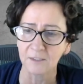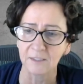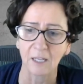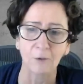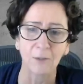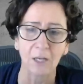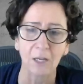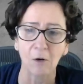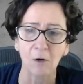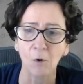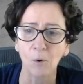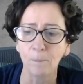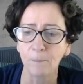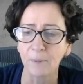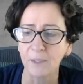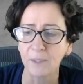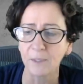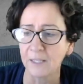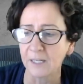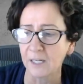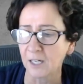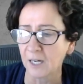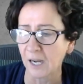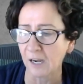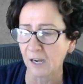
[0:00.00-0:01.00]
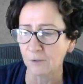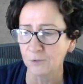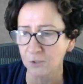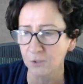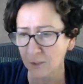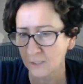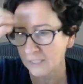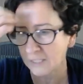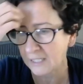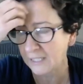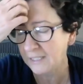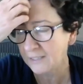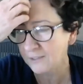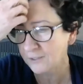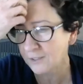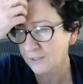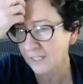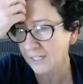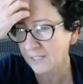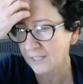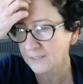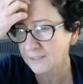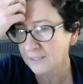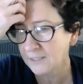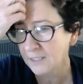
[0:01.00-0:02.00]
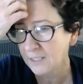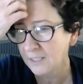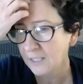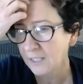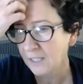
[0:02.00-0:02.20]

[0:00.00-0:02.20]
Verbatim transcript: Now they open their accounts on the internet.